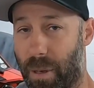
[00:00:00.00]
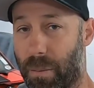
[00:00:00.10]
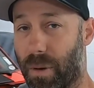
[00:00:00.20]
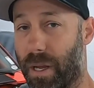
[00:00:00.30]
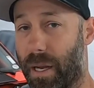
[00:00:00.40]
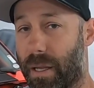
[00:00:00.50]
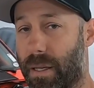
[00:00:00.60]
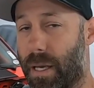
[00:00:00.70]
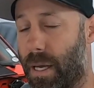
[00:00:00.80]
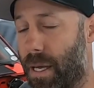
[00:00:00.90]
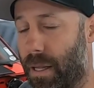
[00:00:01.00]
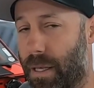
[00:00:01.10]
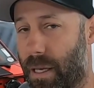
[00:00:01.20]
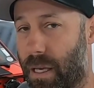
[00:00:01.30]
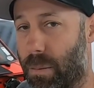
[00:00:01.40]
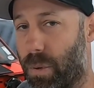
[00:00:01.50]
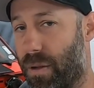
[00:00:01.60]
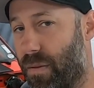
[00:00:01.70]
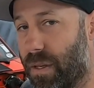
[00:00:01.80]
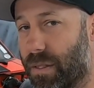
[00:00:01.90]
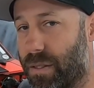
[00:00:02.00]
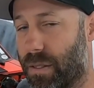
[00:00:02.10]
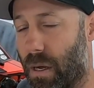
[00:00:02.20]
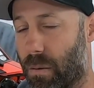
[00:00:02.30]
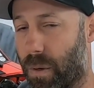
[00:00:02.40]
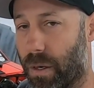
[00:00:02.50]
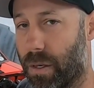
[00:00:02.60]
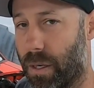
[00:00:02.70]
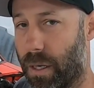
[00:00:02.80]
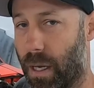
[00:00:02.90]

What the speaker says: member in it. The previous owner,